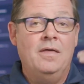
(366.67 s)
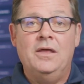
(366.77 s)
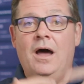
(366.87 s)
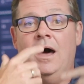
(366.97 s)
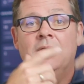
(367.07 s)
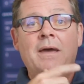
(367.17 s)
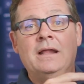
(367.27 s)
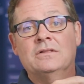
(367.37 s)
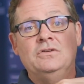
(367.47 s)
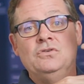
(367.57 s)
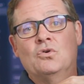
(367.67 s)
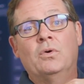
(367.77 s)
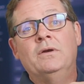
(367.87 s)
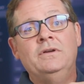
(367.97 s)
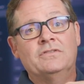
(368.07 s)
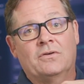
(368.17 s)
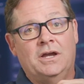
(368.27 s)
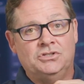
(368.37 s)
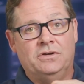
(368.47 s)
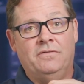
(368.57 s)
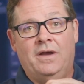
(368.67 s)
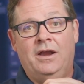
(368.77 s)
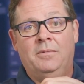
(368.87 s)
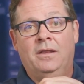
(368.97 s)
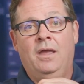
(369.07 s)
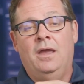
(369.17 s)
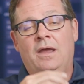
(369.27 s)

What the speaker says: that automatically do queries across your environment